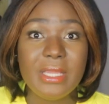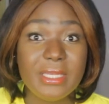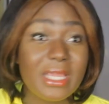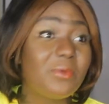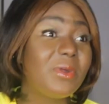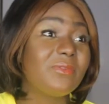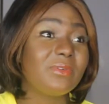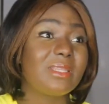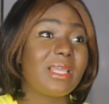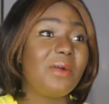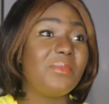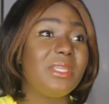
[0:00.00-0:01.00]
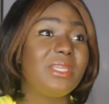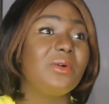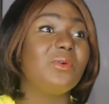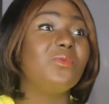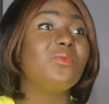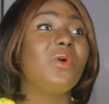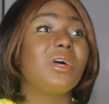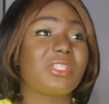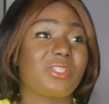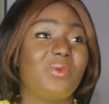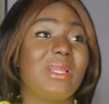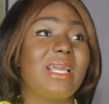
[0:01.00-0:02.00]
they will even tell me they will
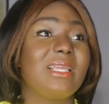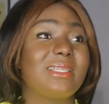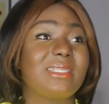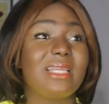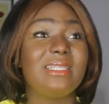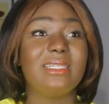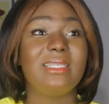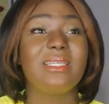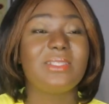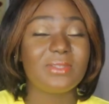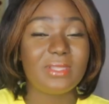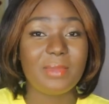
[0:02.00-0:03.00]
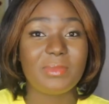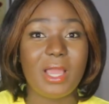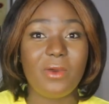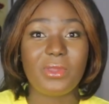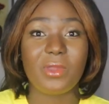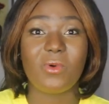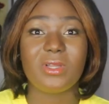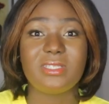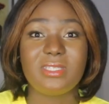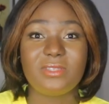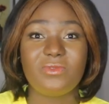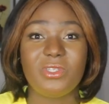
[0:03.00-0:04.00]
watch when I send the link to them, that okay, watch
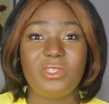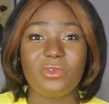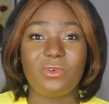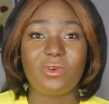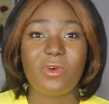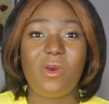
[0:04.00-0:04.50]
this video,